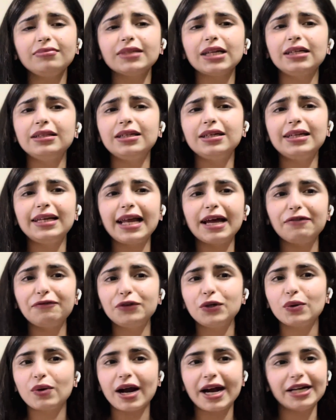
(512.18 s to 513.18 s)
the
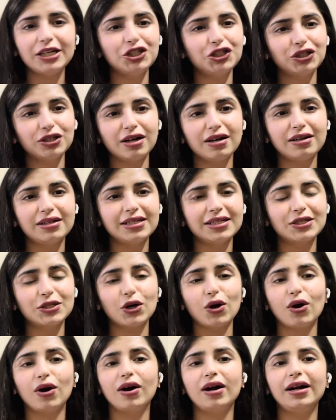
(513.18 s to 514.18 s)
left to right shunts
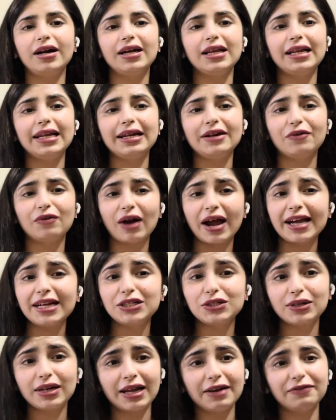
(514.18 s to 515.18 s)
or
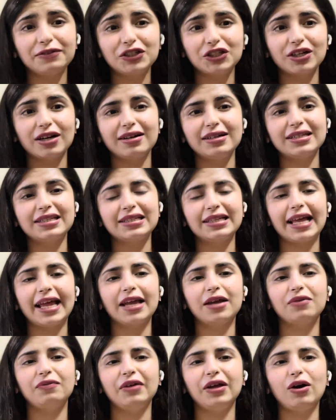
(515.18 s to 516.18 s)
right to left shunts,
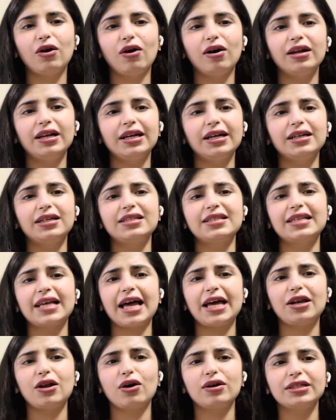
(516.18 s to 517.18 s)
like we call it
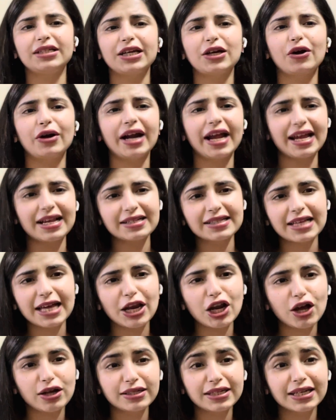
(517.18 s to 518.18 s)
cyanotic or
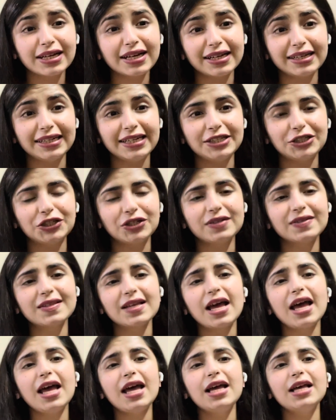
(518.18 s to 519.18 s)
acyanotic conditions.
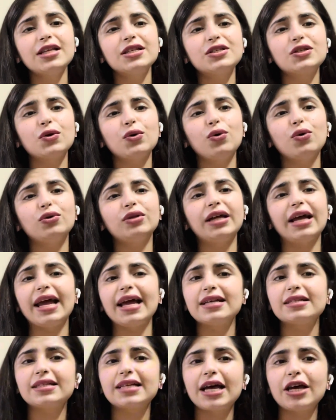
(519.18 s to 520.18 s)
So the
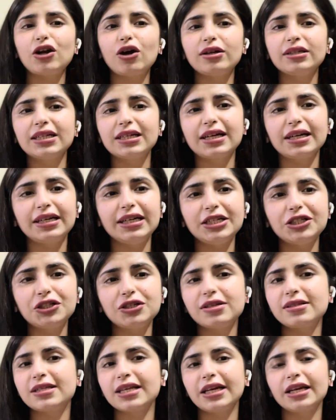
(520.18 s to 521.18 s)
acyanotic
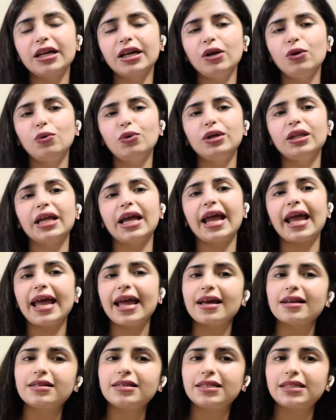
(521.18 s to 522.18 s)
conditions include the
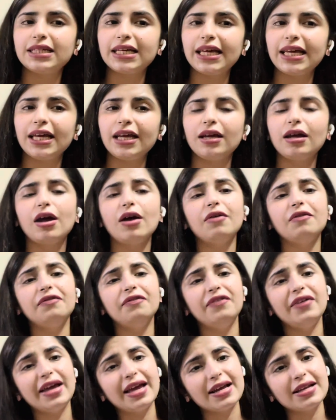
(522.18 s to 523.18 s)
ASD,
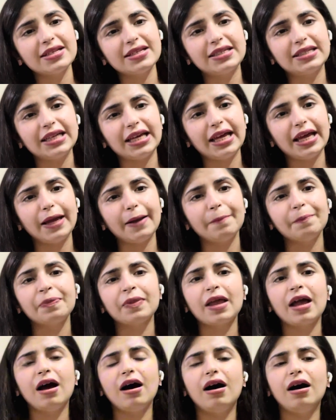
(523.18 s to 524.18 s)
VSD,
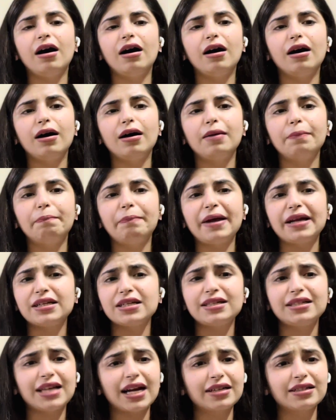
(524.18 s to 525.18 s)

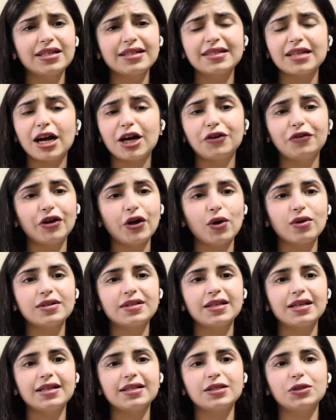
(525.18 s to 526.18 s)
patent ductus
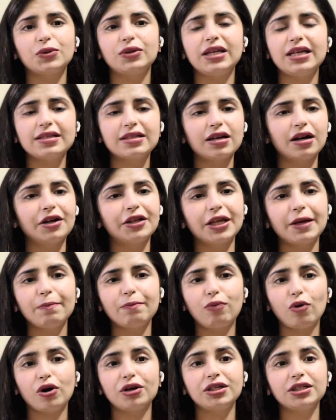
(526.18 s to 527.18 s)
arteriosus. So these are the
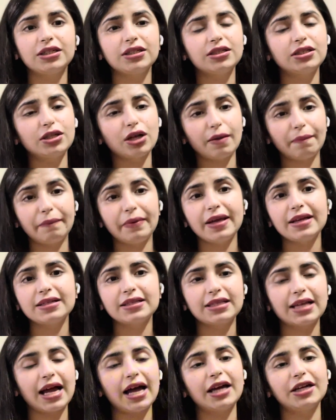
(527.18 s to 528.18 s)
important topics
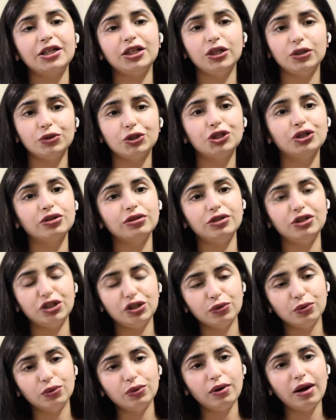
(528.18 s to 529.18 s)
that you should
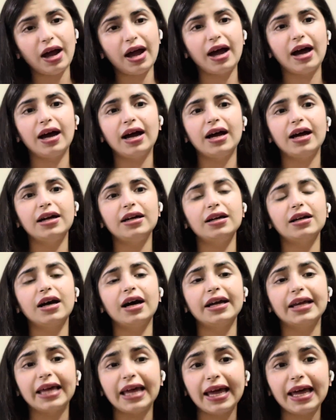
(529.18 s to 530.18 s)
do. And
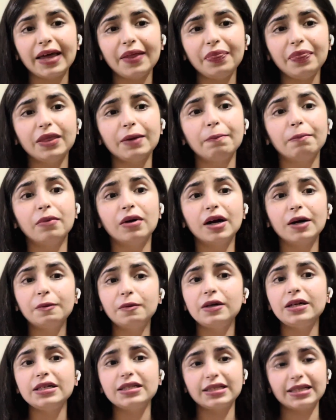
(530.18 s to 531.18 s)
again, the
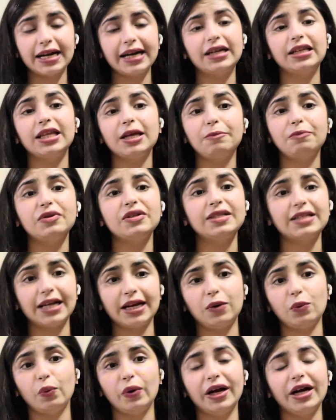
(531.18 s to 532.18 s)
murmurs that they
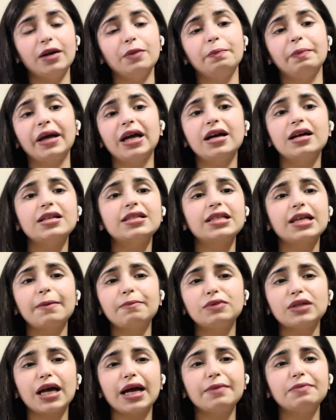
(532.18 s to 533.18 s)
present with, because
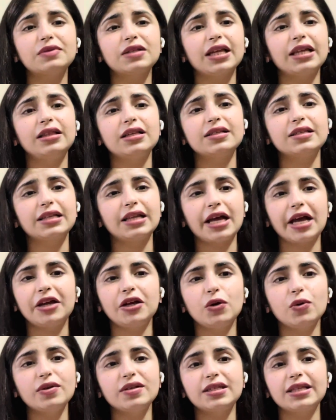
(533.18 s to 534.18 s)
sometimes in the
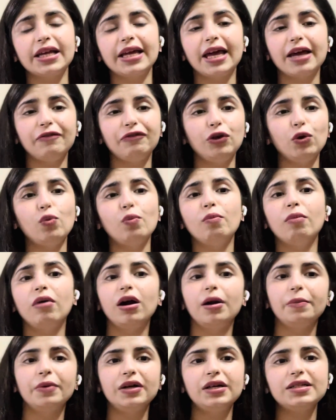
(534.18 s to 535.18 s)
scenarios they give you
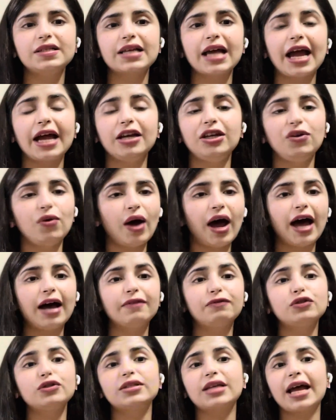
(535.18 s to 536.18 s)
murmurs and you
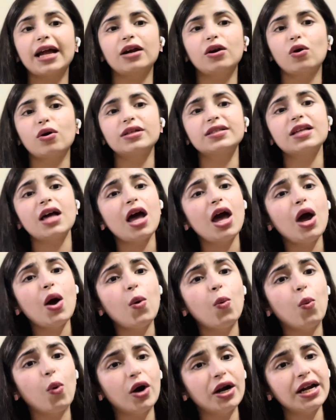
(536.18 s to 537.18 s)
have to diagnose
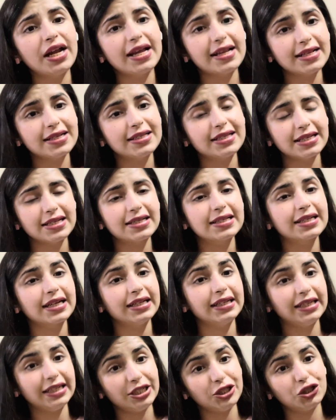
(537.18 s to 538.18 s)
what is this
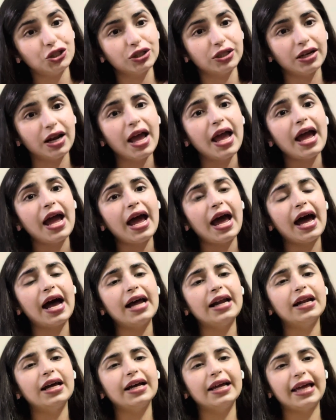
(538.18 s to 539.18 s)
condition.
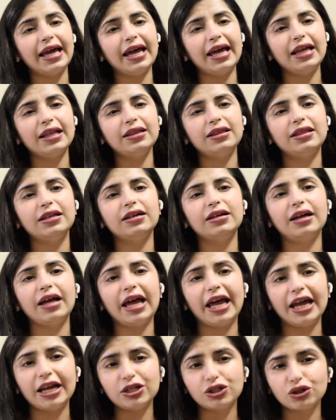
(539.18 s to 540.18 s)
And again, the
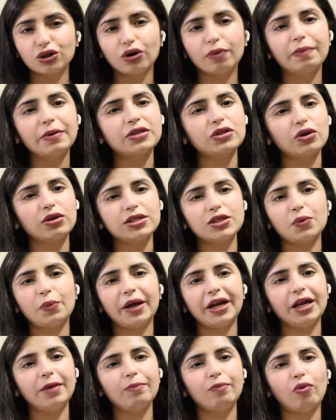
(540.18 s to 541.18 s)
age group is also
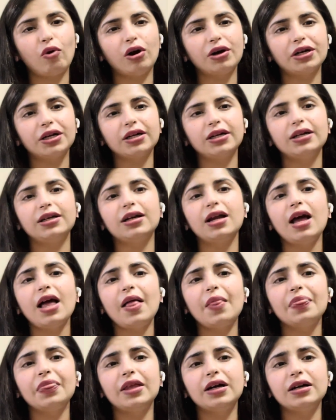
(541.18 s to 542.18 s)
very important,
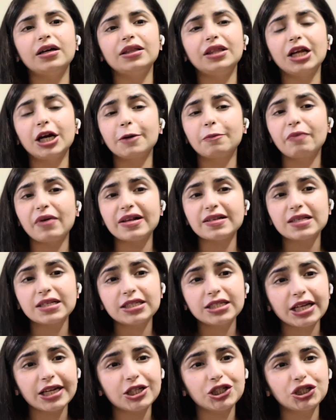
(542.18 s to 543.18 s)
their
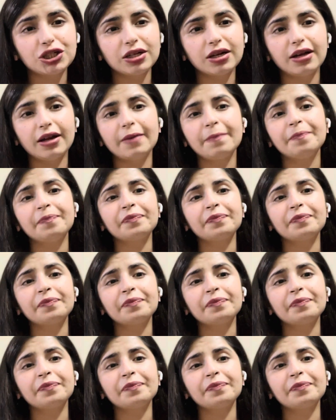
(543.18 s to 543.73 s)
presentation,